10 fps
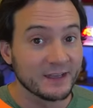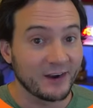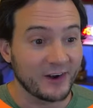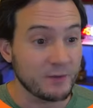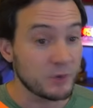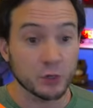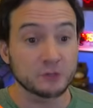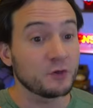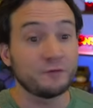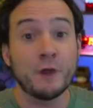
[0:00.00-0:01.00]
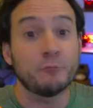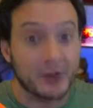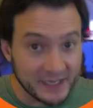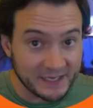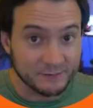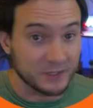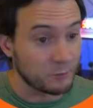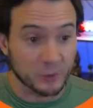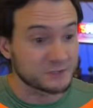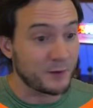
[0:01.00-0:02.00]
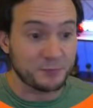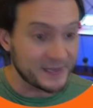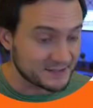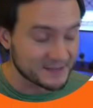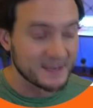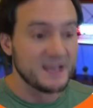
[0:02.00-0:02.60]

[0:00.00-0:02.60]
All right, we could also front run it. It works both ways.